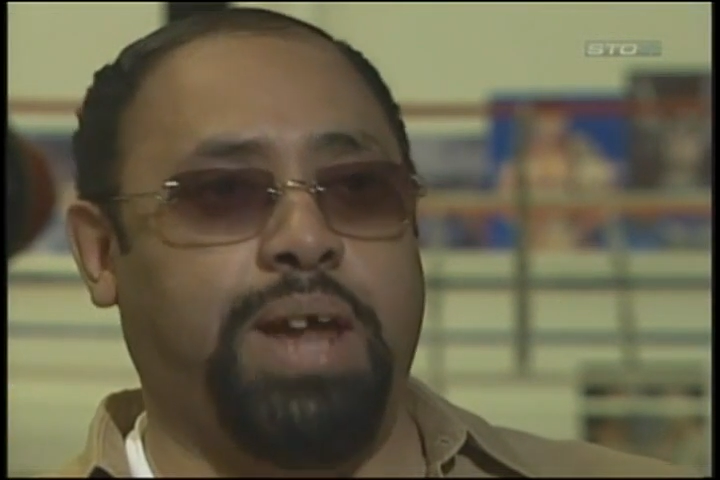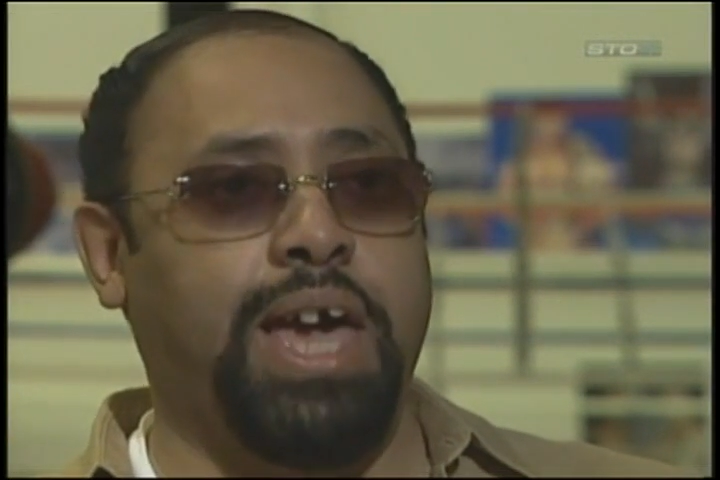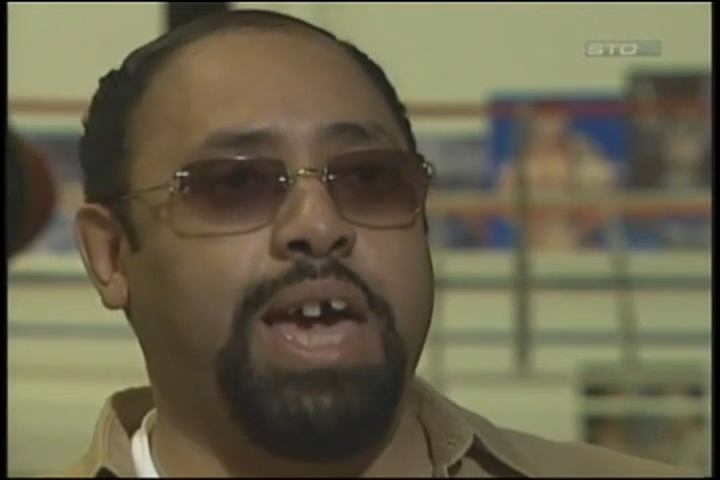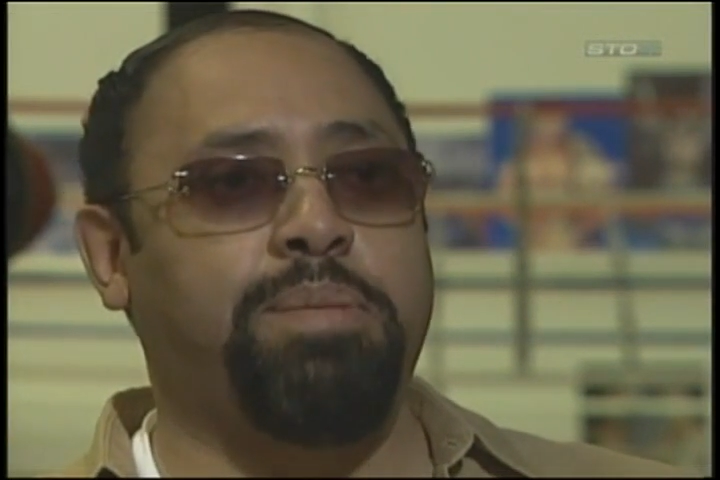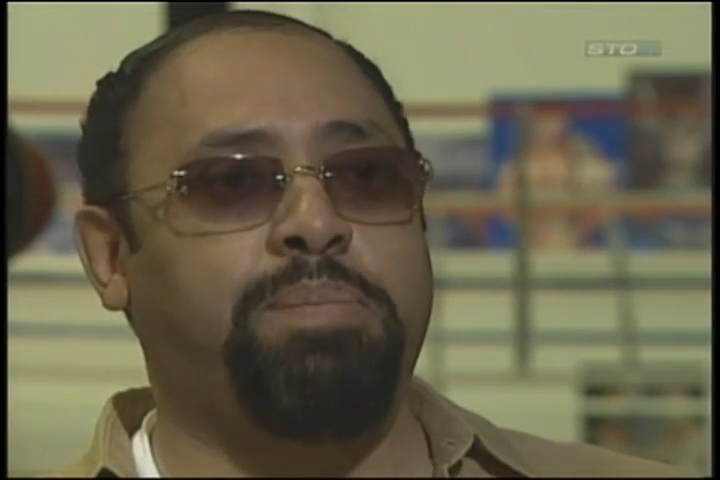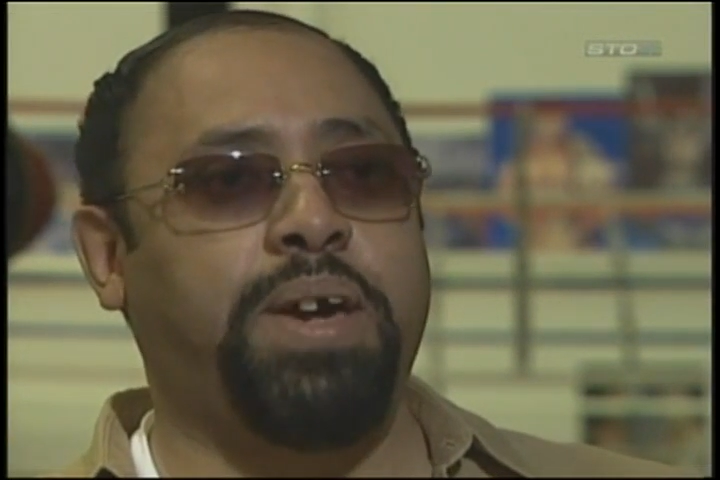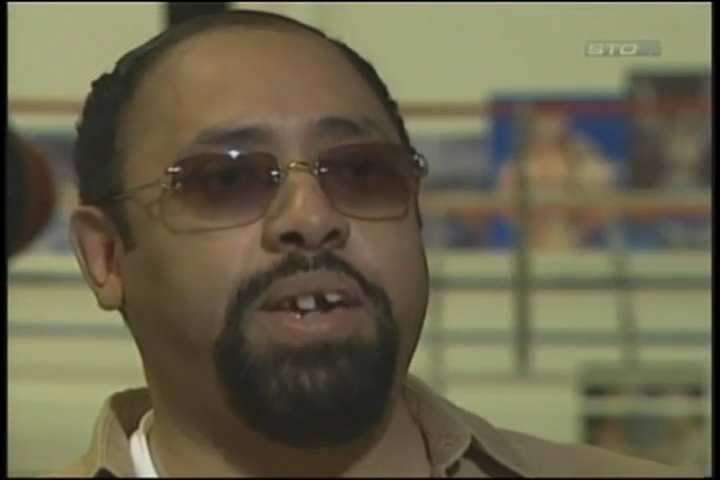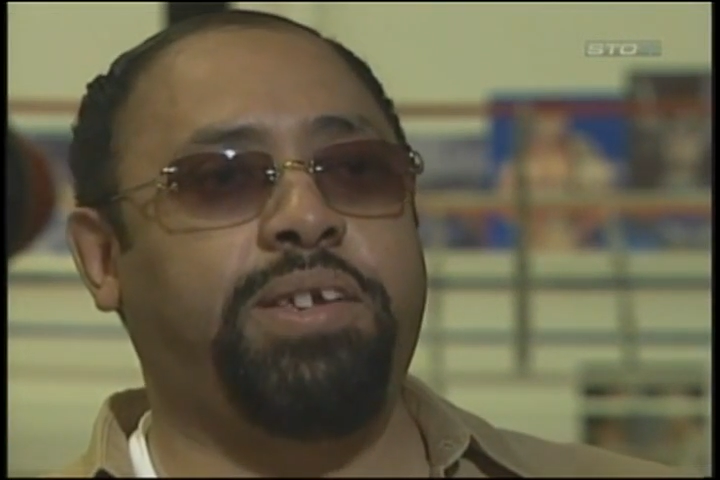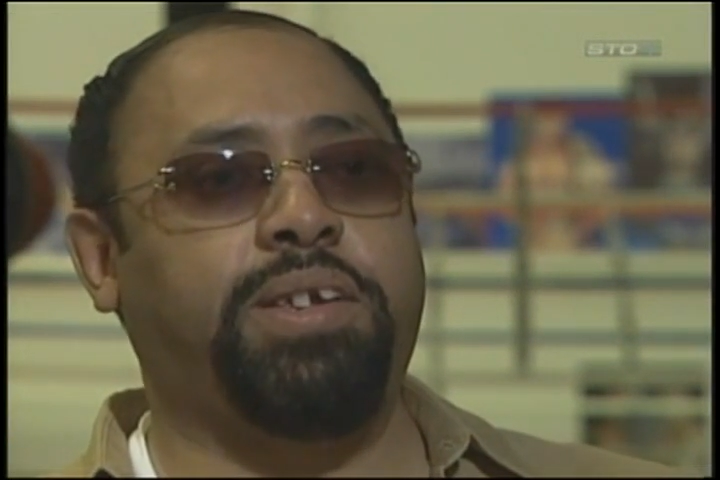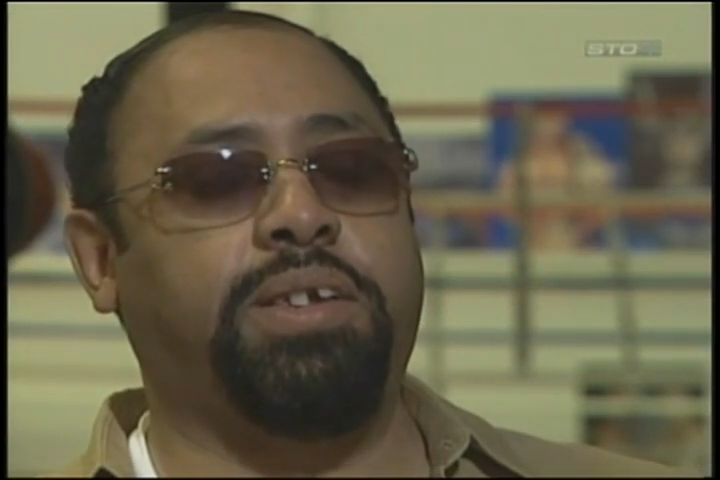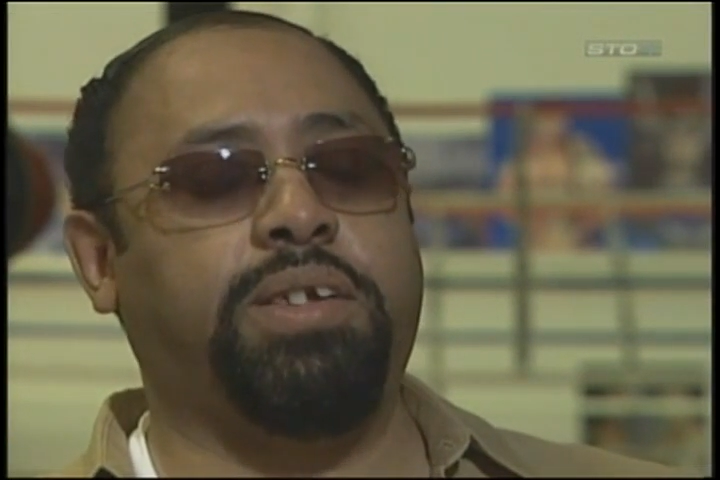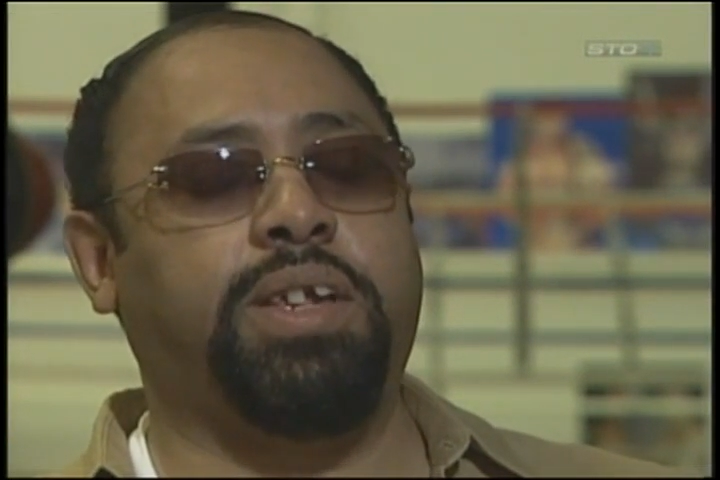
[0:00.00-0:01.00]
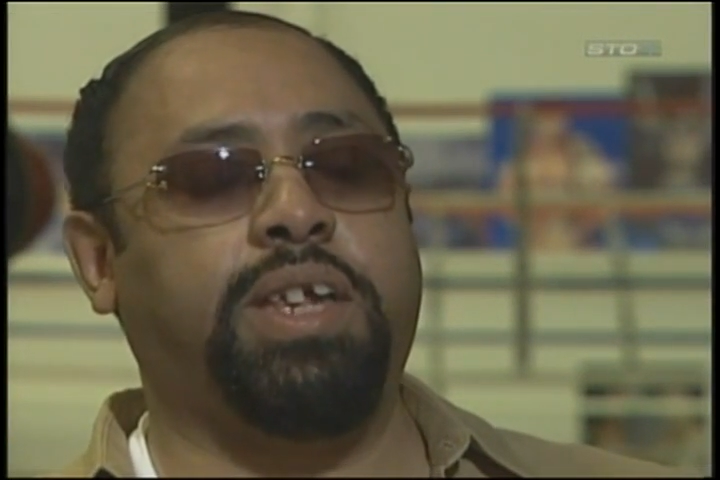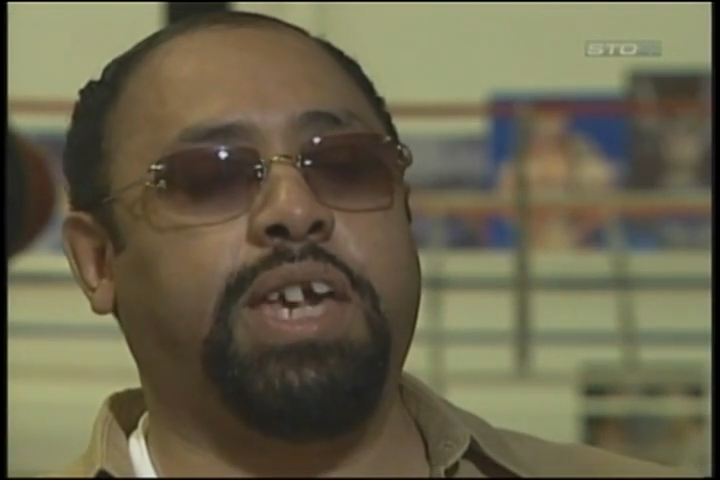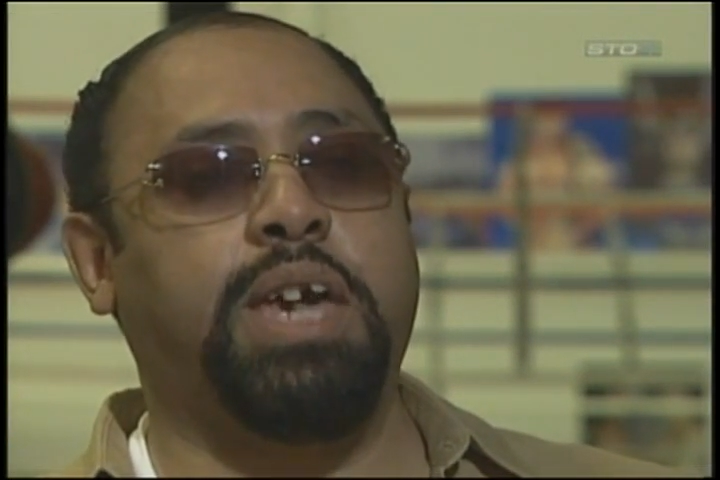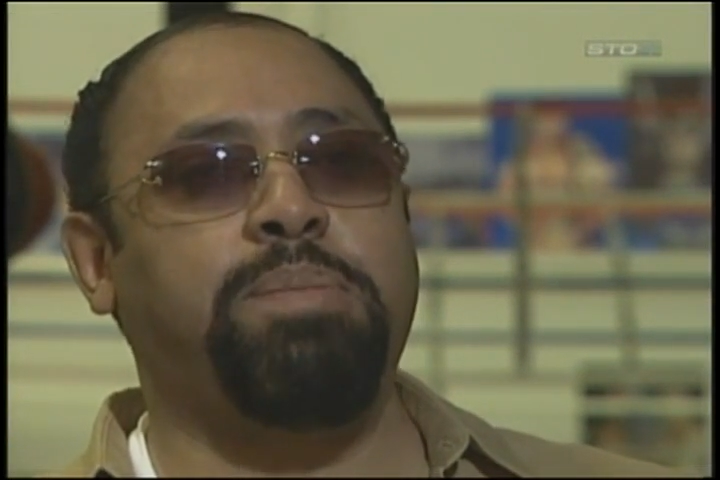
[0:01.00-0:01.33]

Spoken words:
But I have patience, and they